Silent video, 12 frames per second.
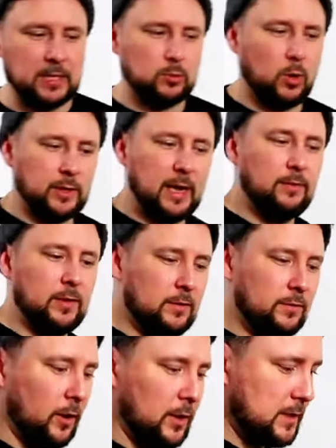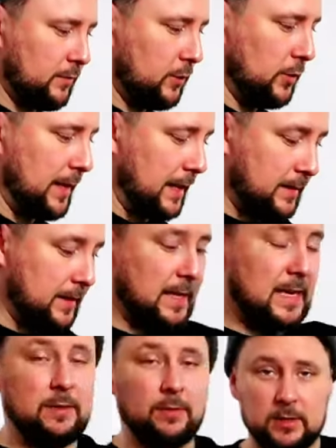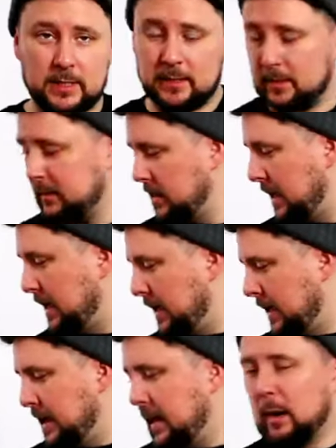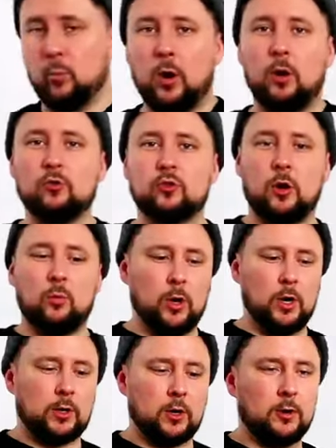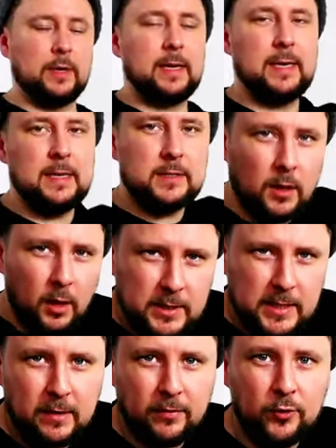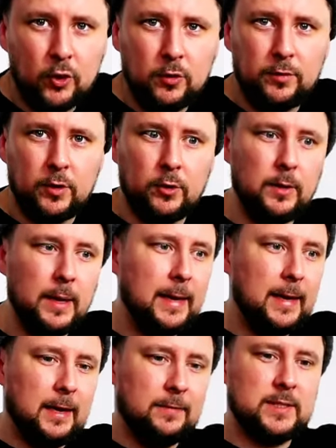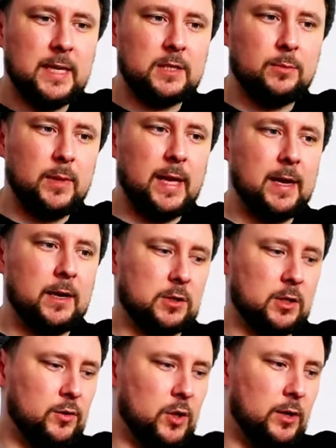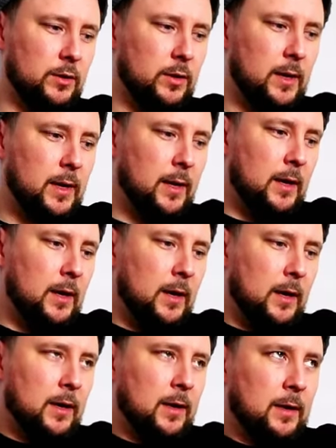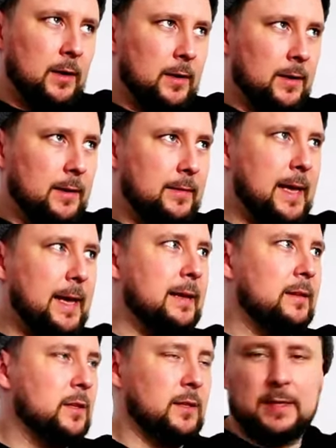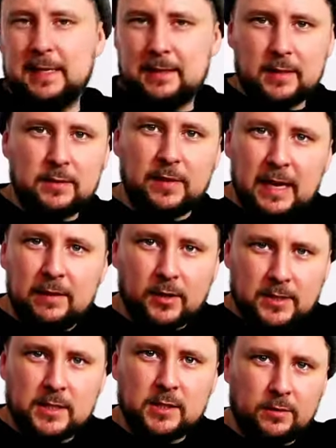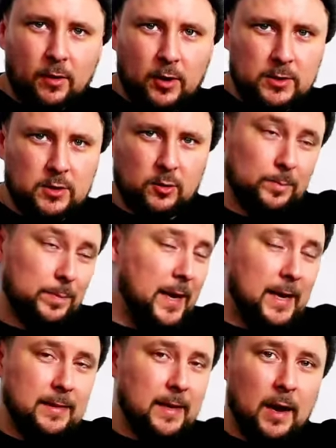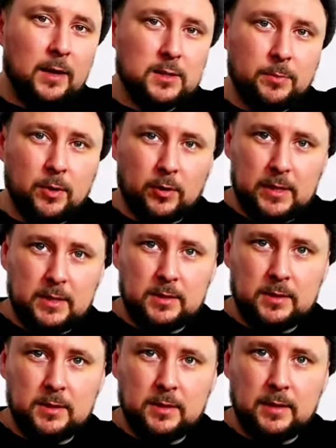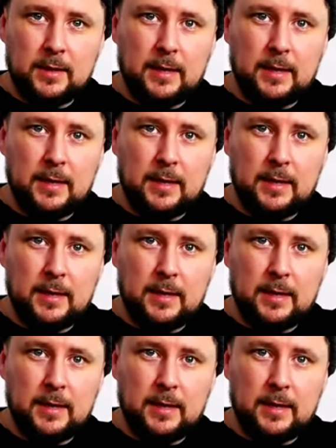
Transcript: that's why I'd heavily advise, if you get the Evo scissors. And what I'll try and work on is, I've seen a few of you have said some of the haircuts I've done there, the Evo scissors are vital. And they are, to be honest.